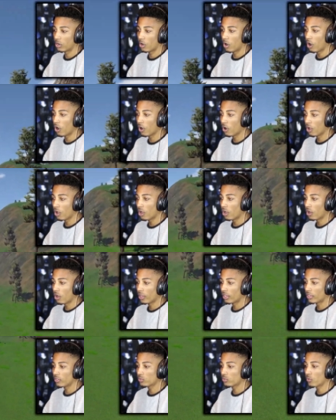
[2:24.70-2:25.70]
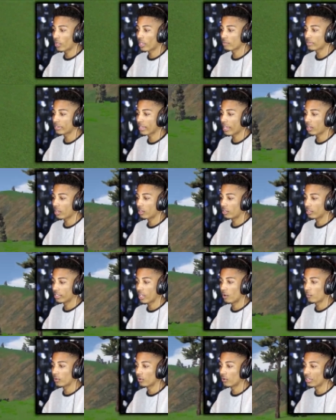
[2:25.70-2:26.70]
Woo! He was weighing me down.
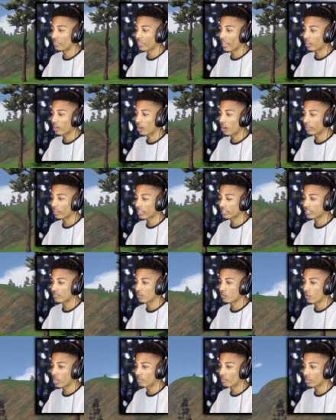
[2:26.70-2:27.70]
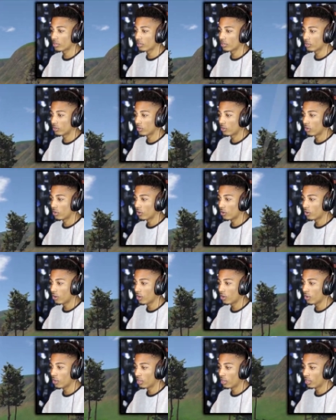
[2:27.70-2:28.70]
Yeah, we don't need that card. That's even weighing me.
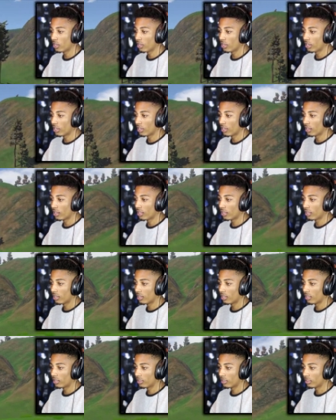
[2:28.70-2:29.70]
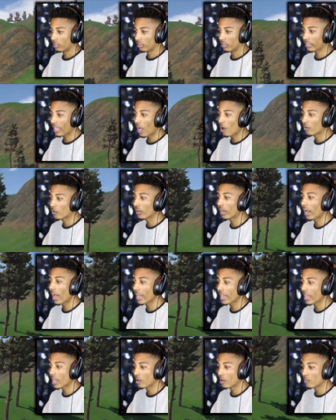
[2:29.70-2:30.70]
Woo! Look how good I
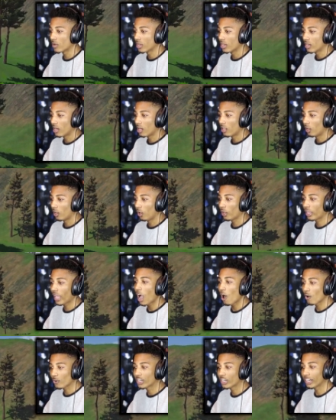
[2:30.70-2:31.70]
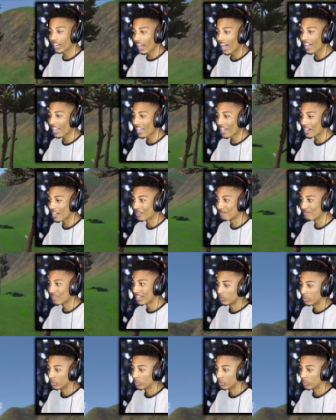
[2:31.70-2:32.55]
am. Look how good I am.